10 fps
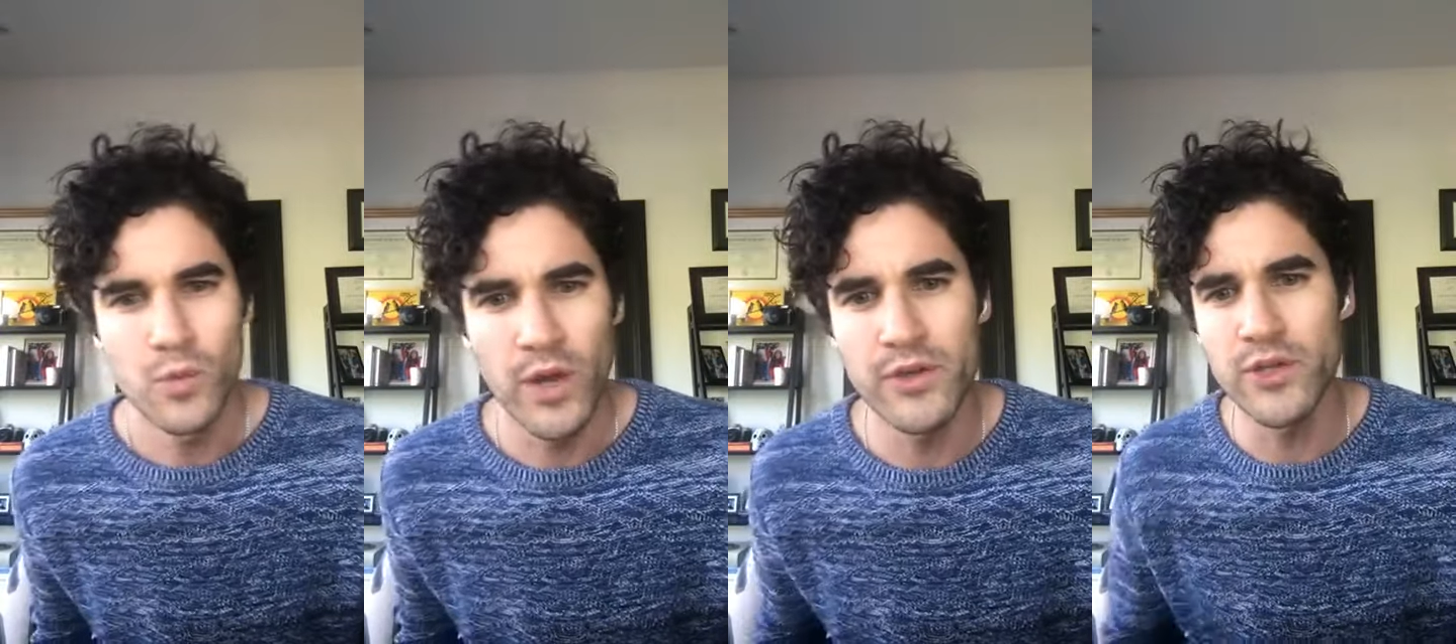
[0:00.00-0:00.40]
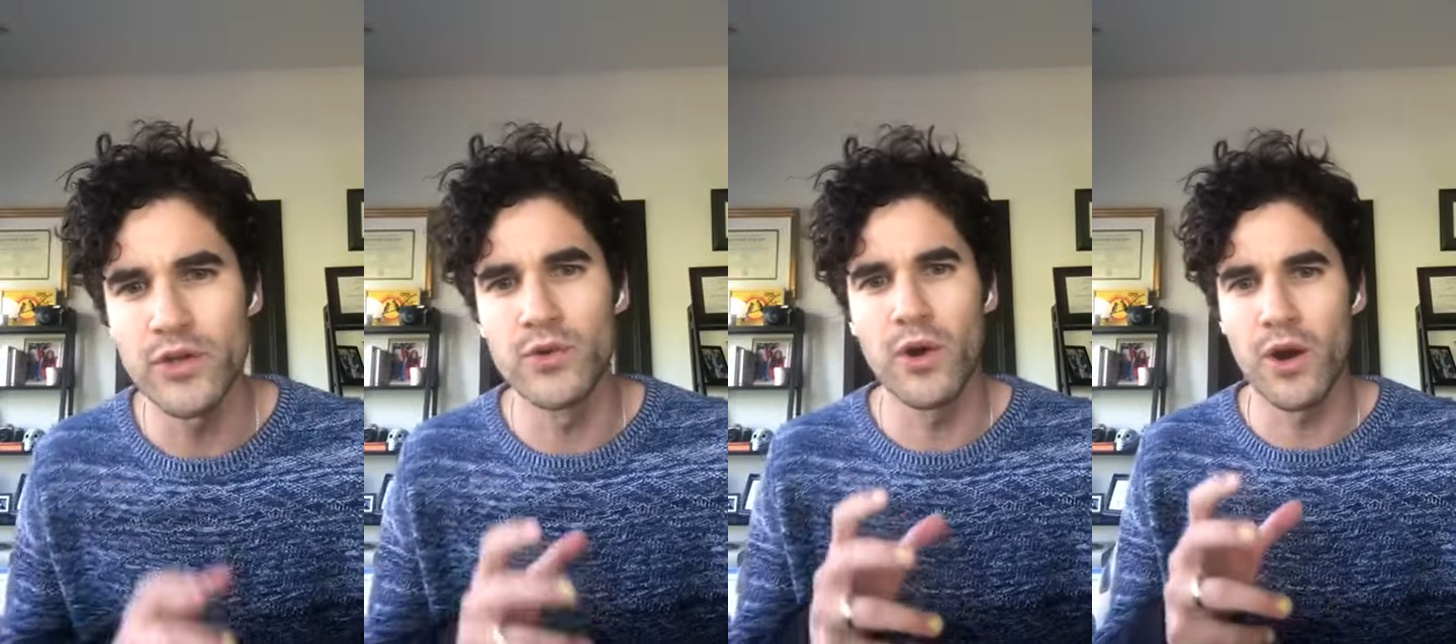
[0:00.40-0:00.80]
Whether
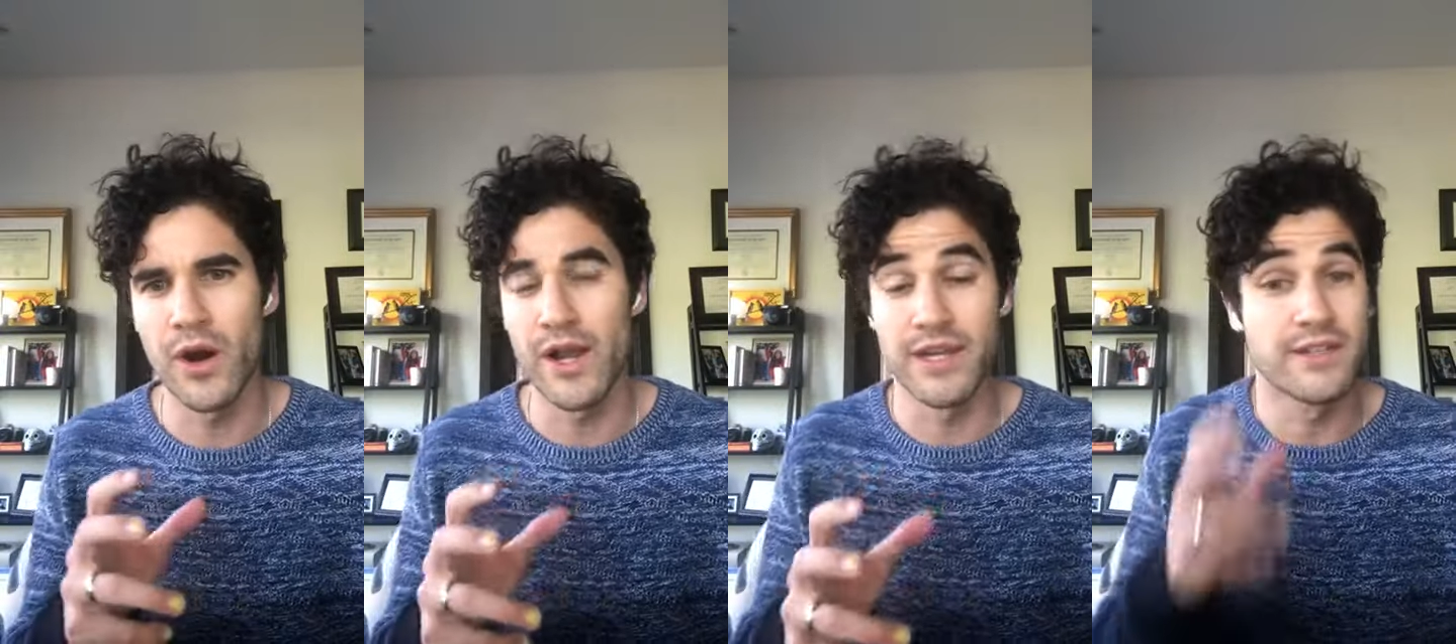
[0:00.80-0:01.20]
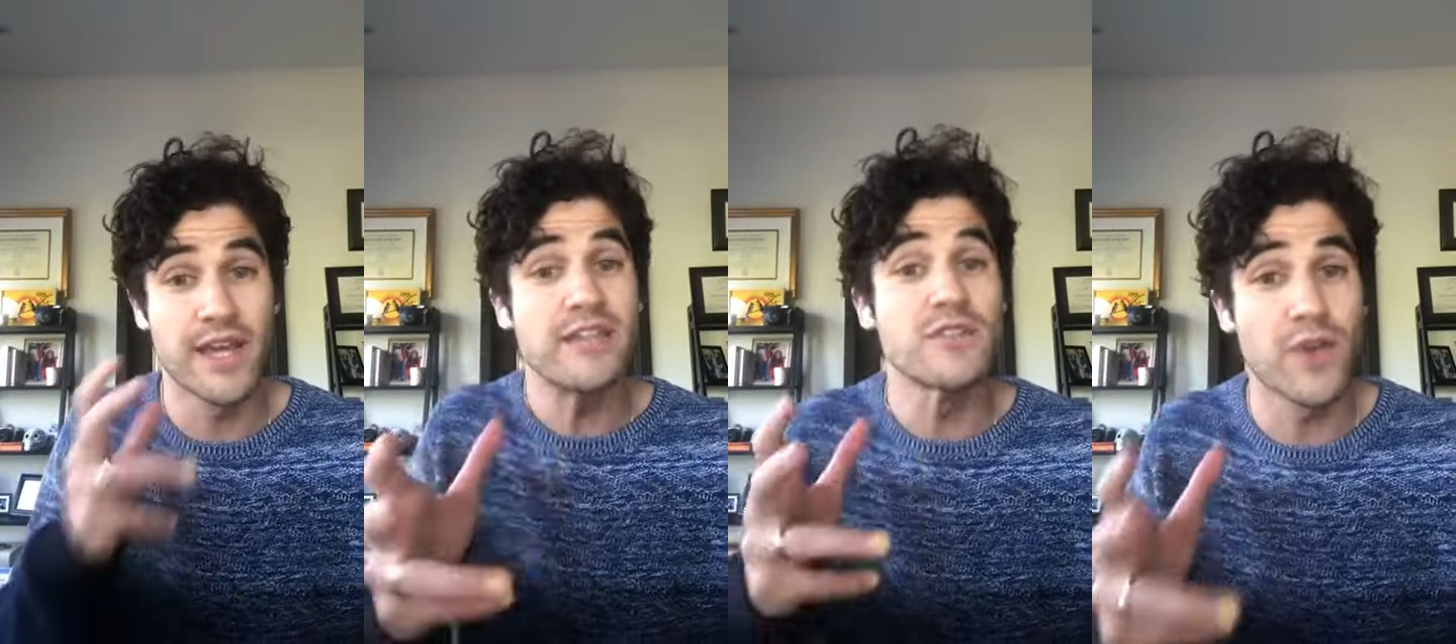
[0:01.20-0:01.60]
you are an
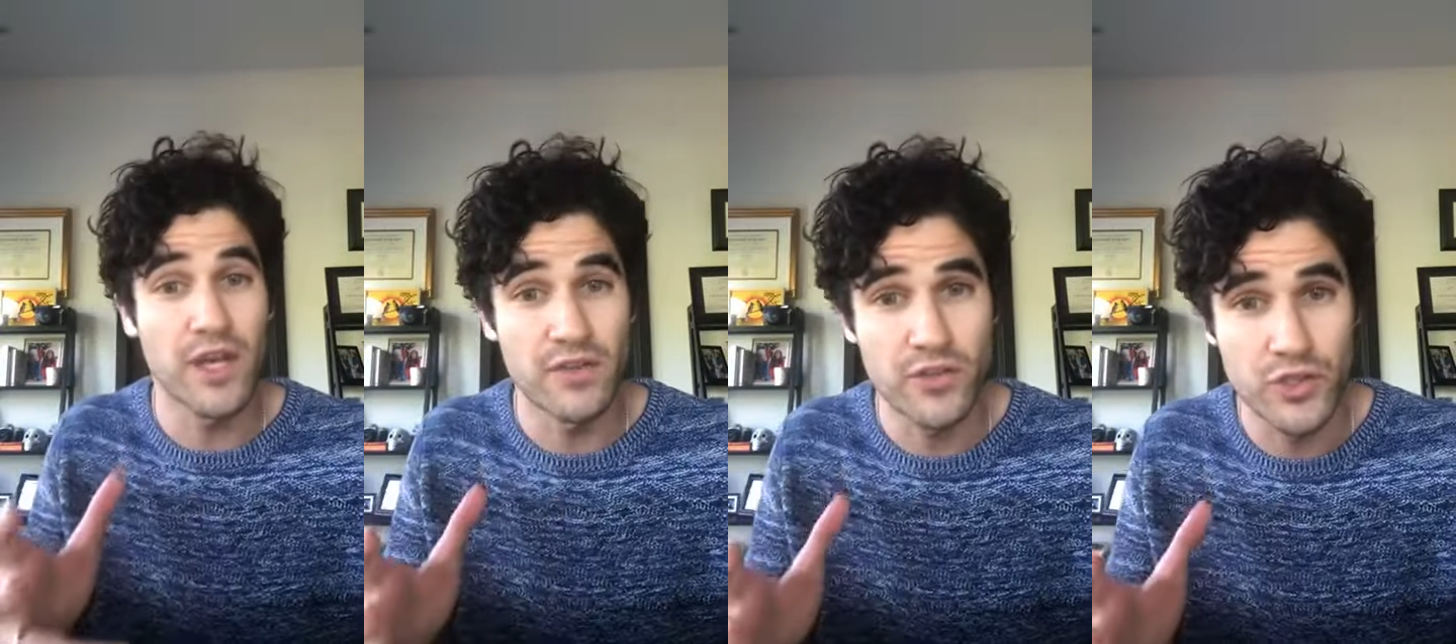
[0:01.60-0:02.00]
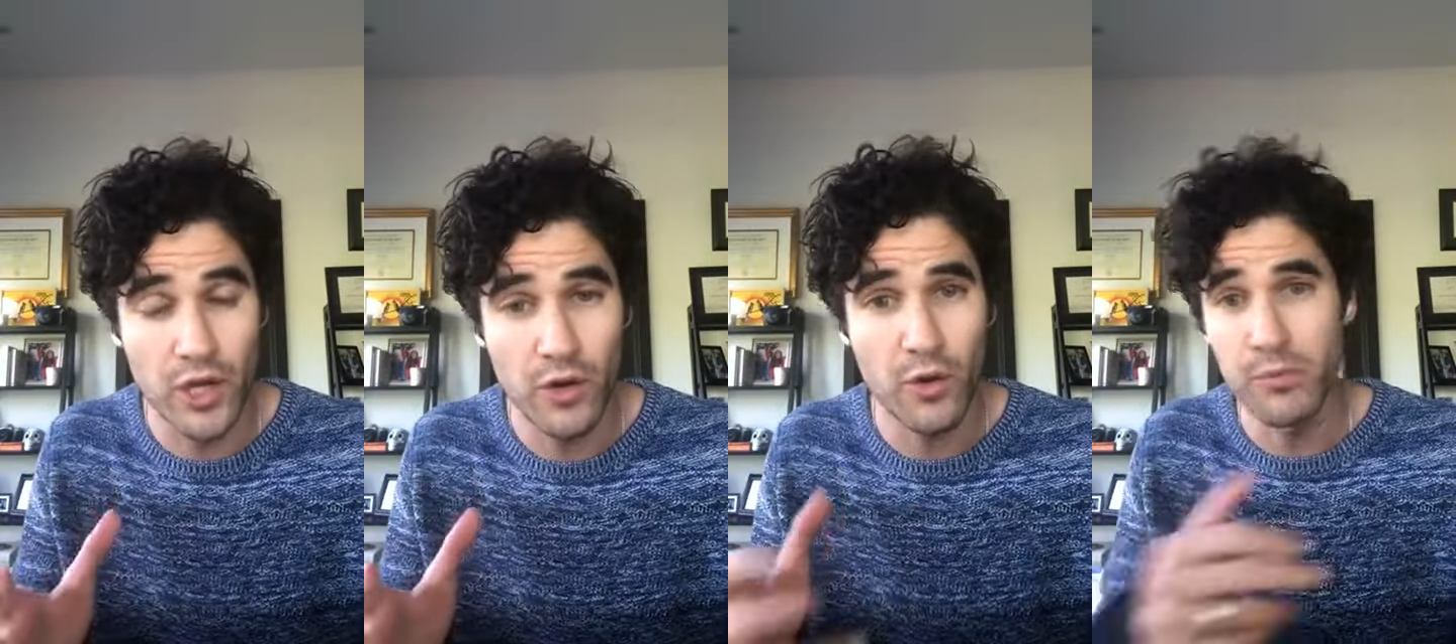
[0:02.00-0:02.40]
intense fan of the
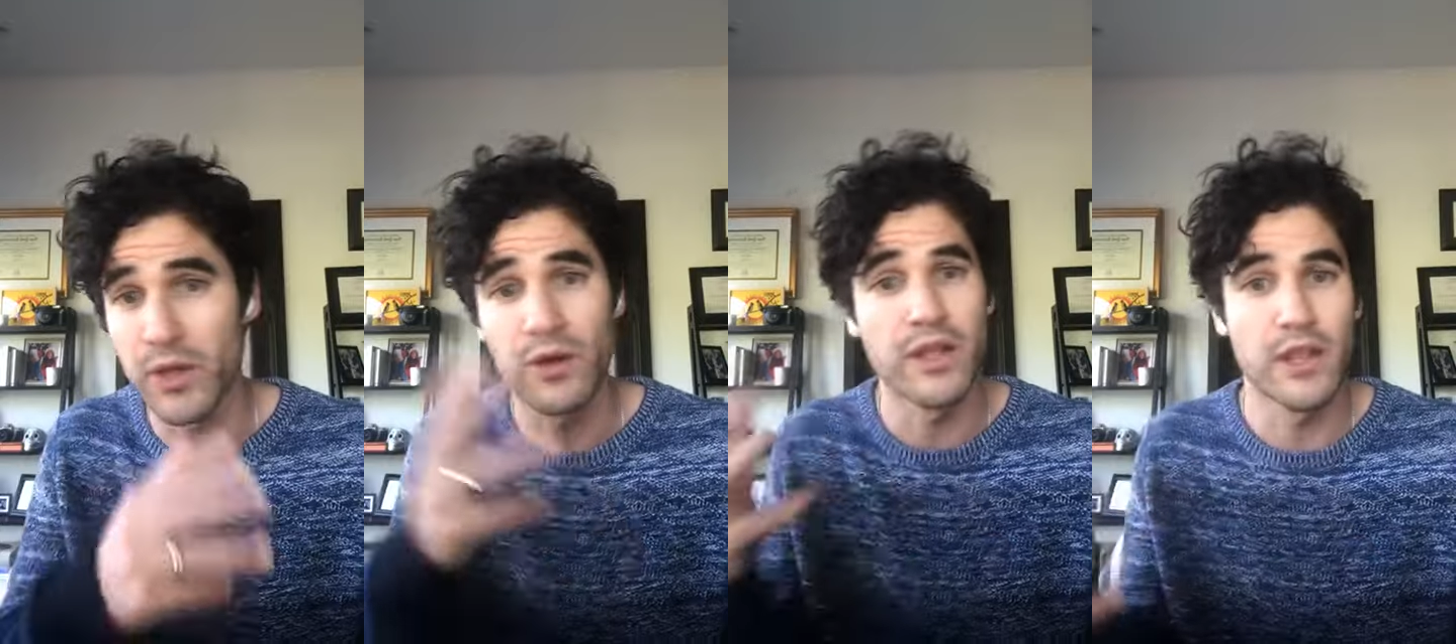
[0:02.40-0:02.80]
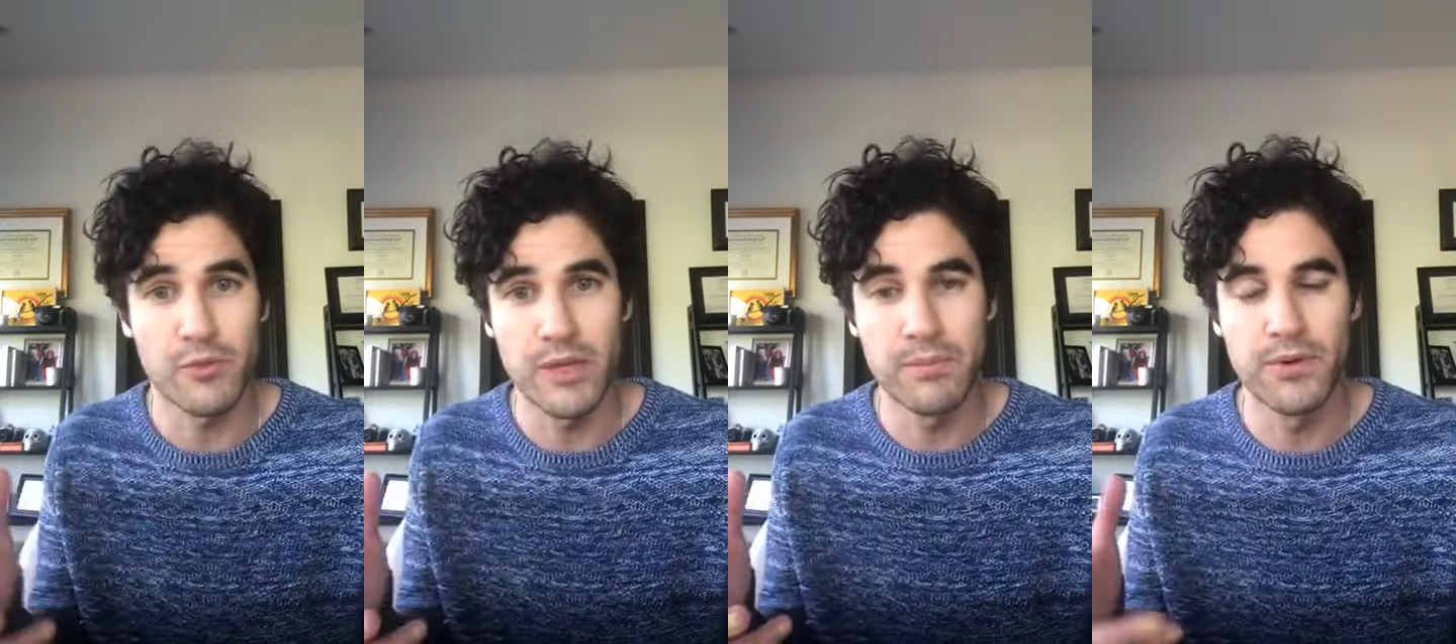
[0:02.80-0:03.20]
show or me or any of the
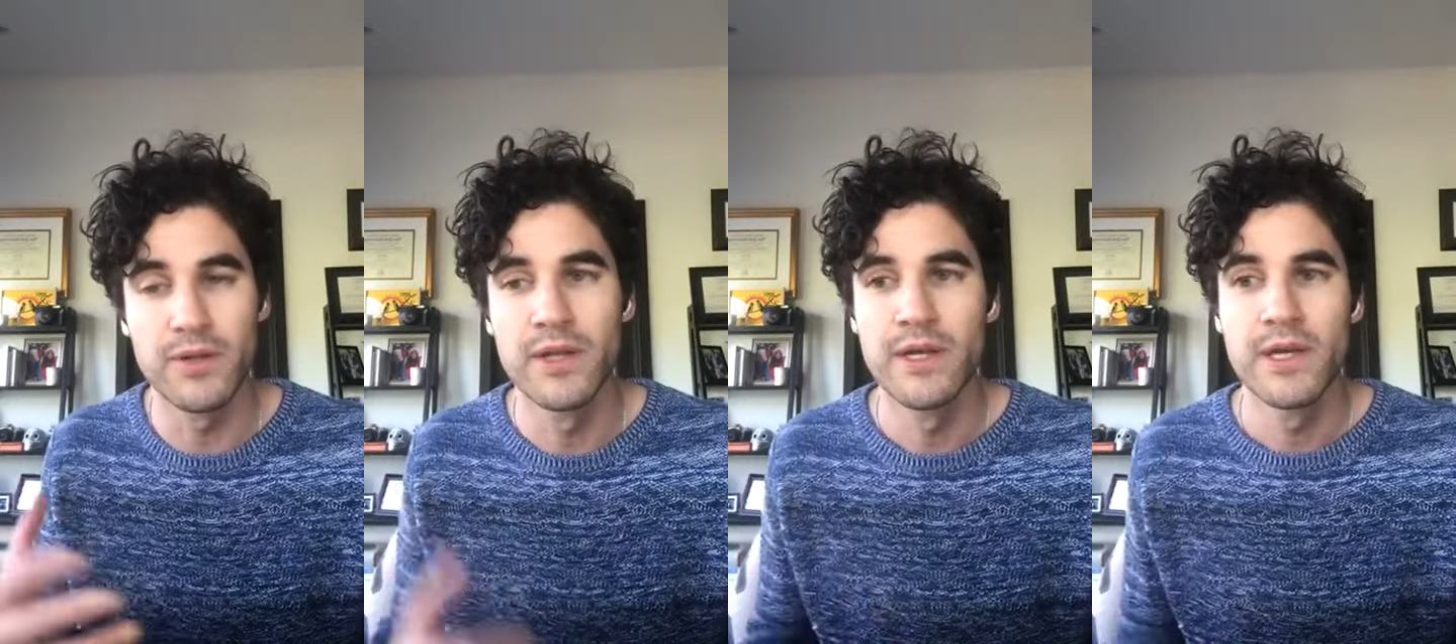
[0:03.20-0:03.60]
other people